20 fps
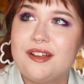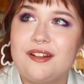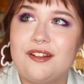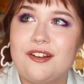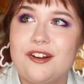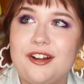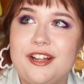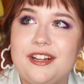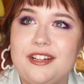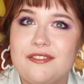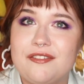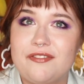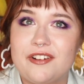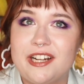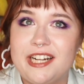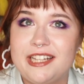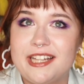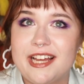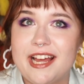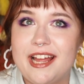learning to
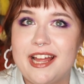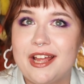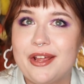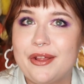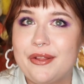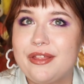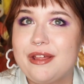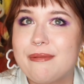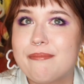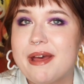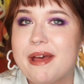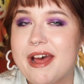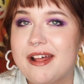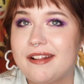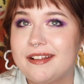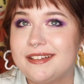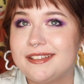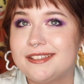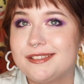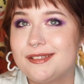find that healthy
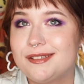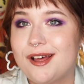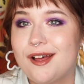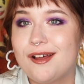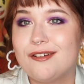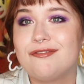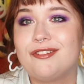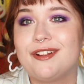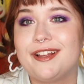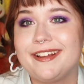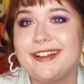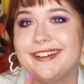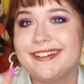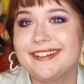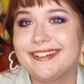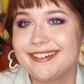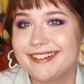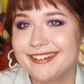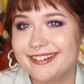balance of like